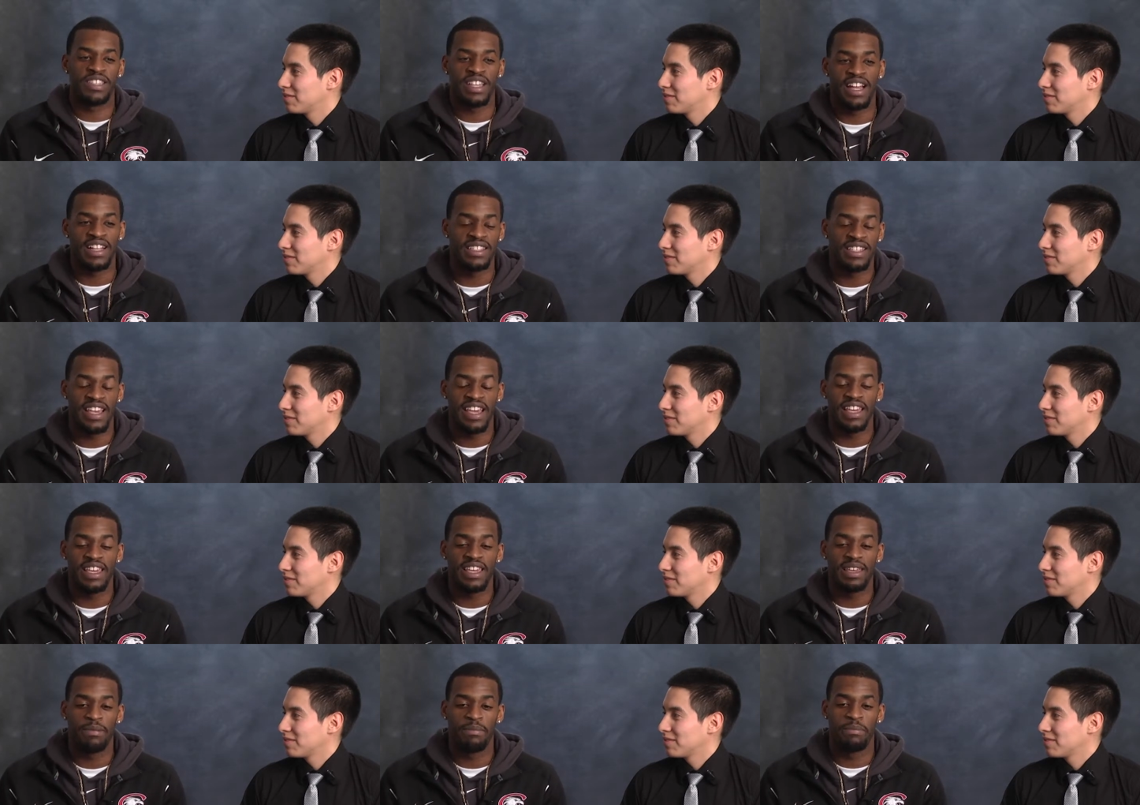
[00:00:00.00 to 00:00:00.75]
Speaker 1: I
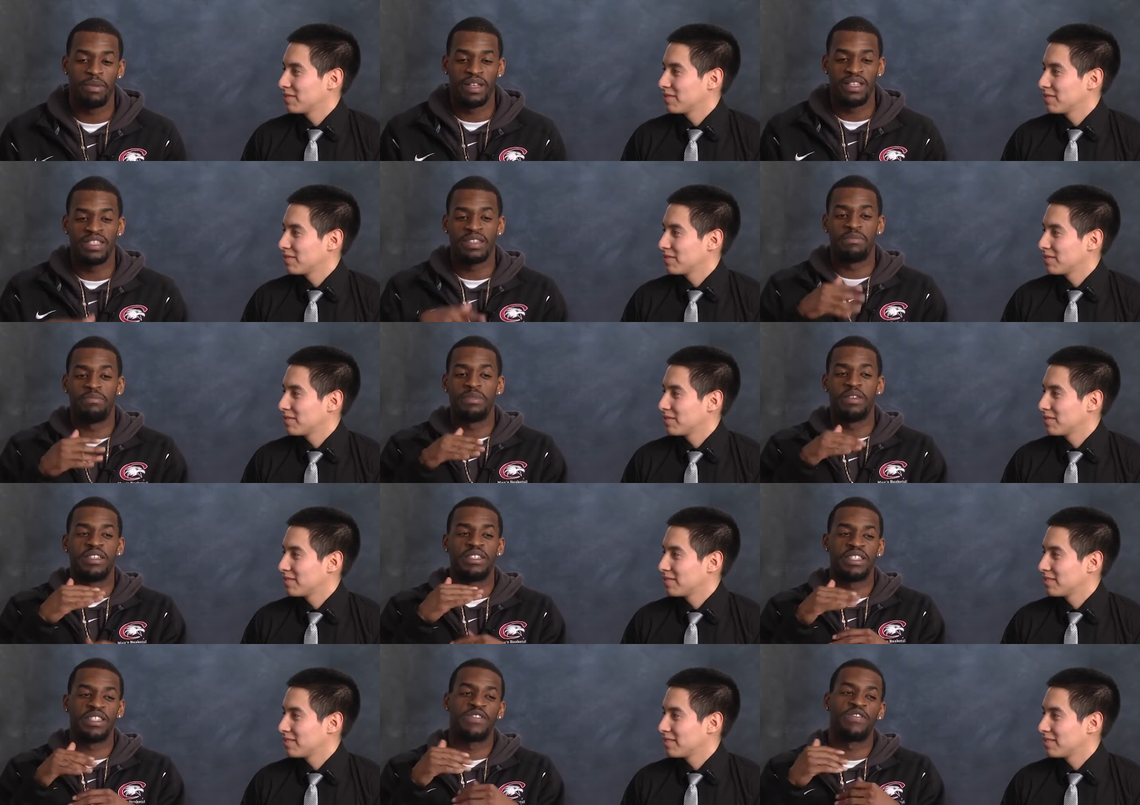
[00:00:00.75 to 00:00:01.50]
take bits and
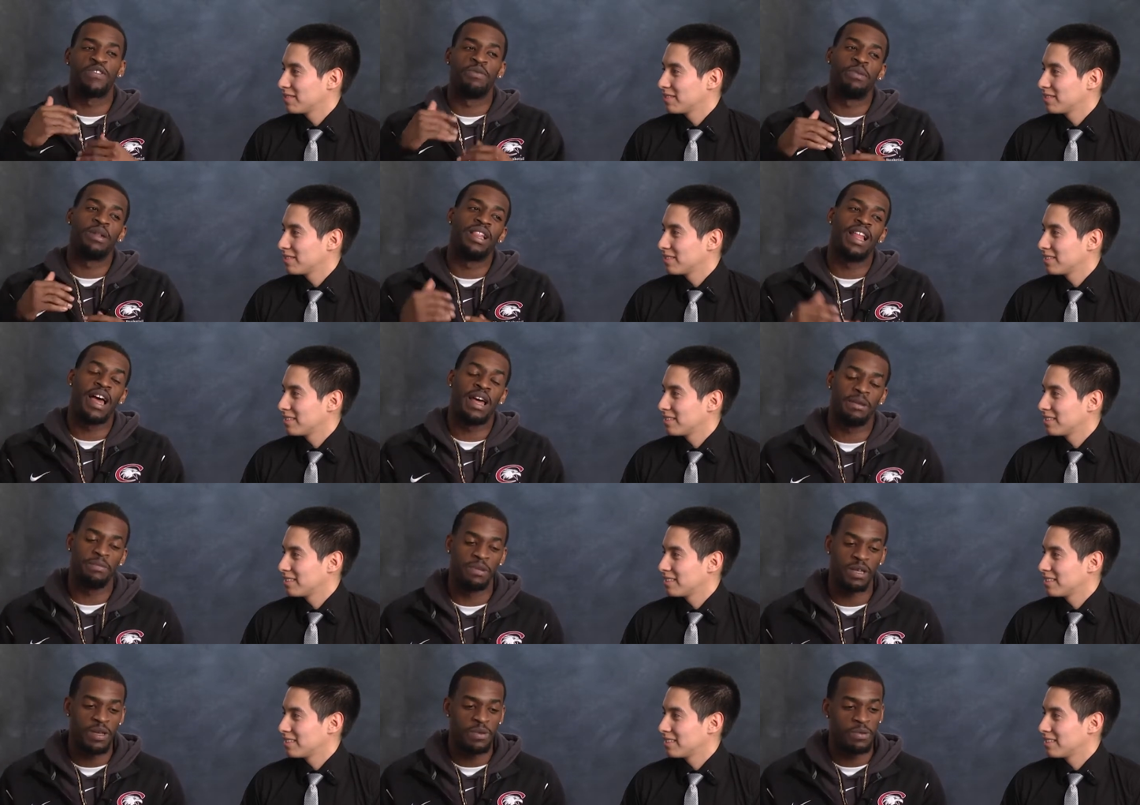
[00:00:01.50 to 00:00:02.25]
pieces from a lot
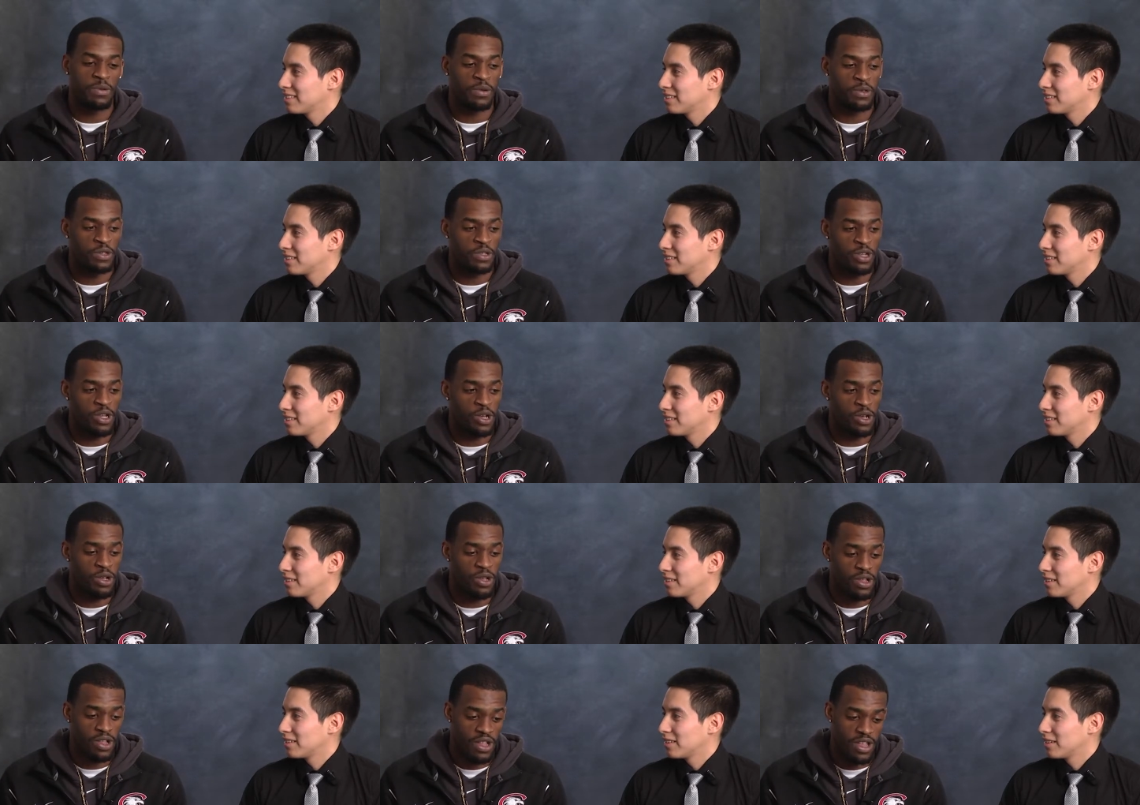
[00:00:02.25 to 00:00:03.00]
of people, you
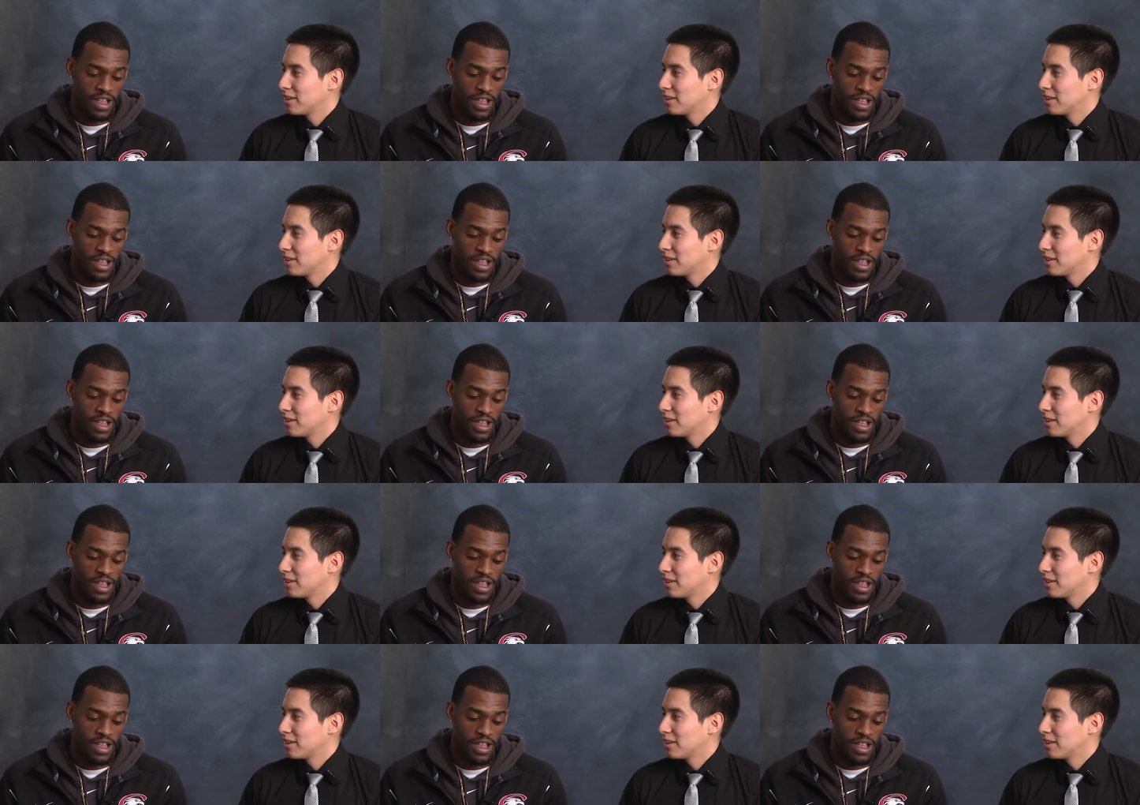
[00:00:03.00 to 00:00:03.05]
know.